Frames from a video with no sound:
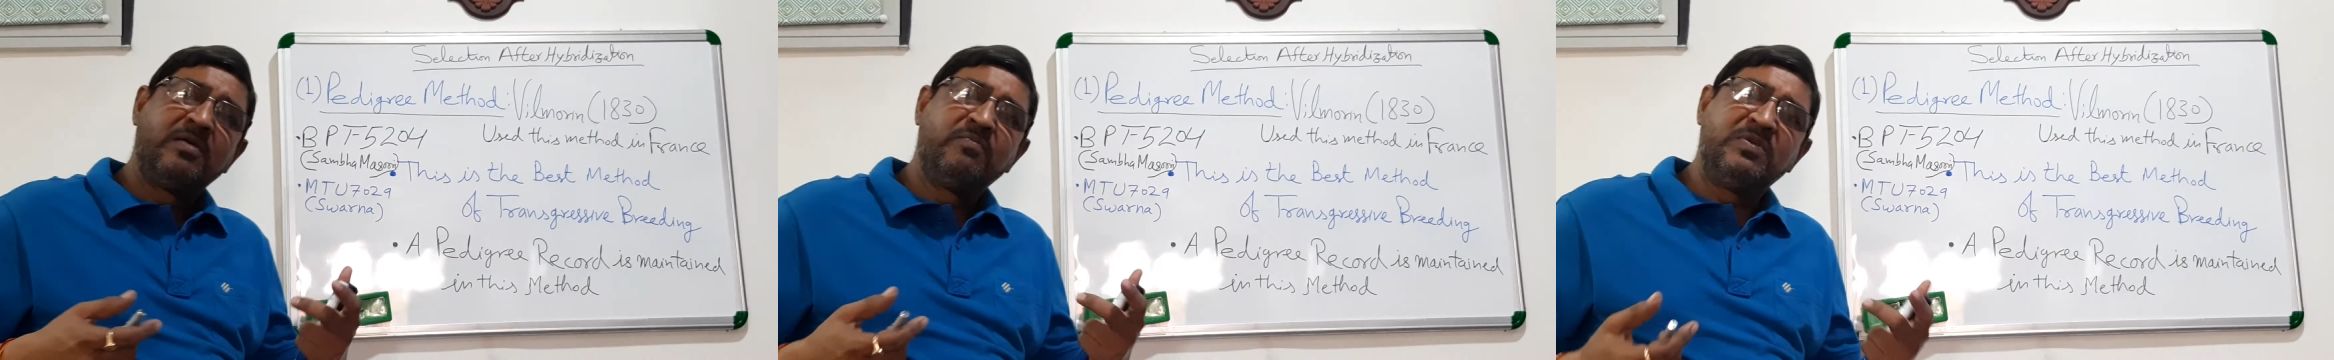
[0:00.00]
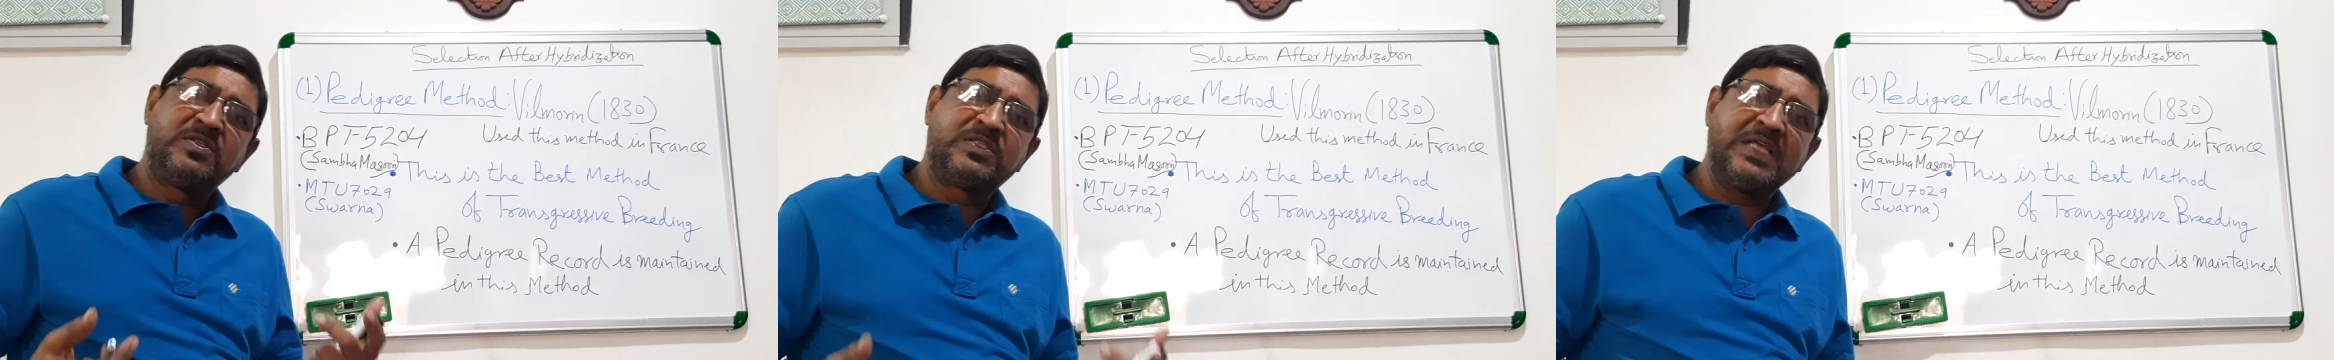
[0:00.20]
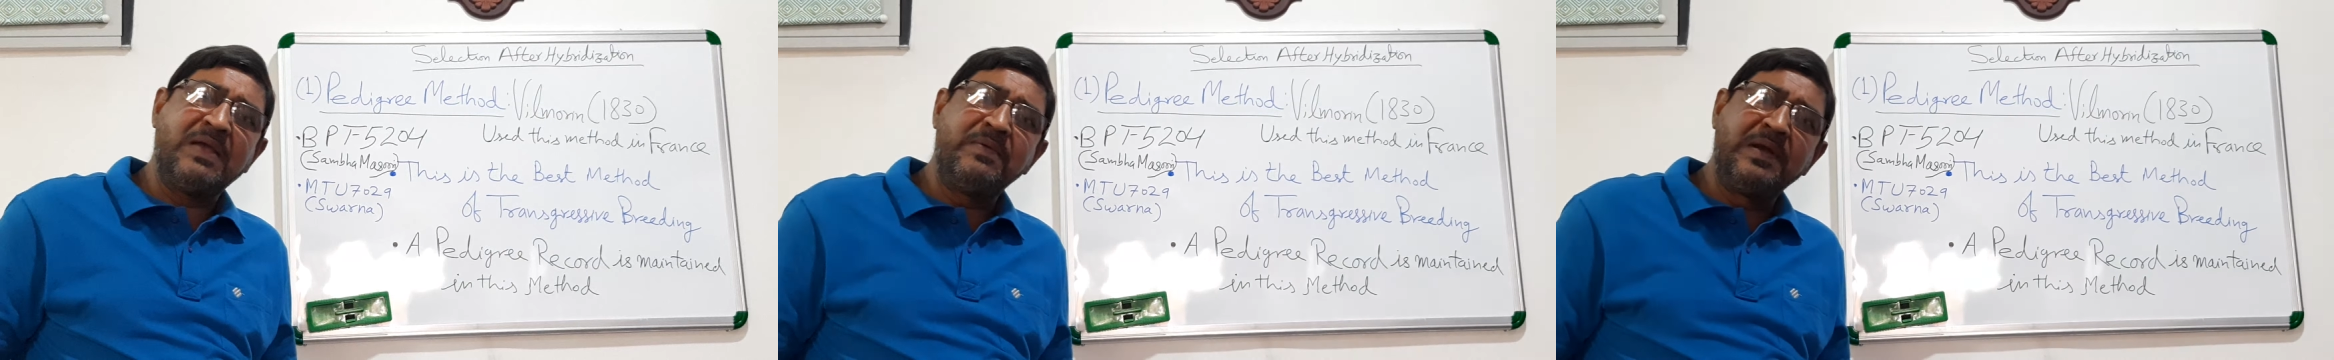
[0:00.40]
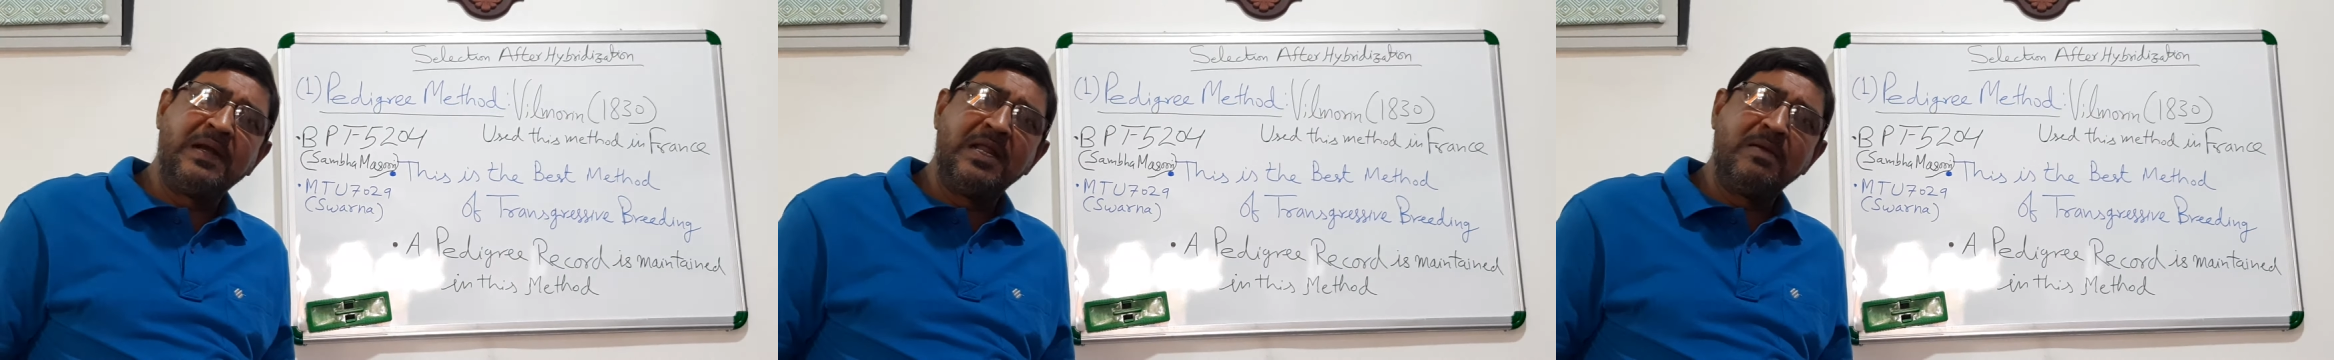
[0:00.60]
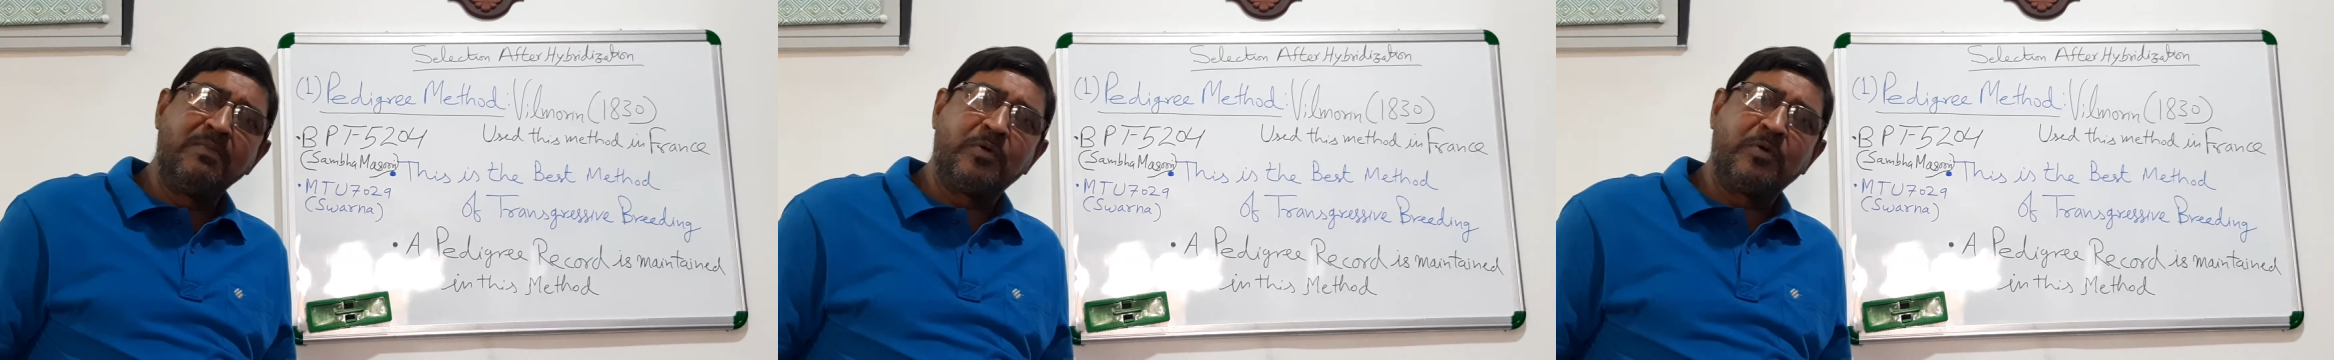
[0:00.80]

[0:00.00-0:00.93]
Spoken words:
with same yielding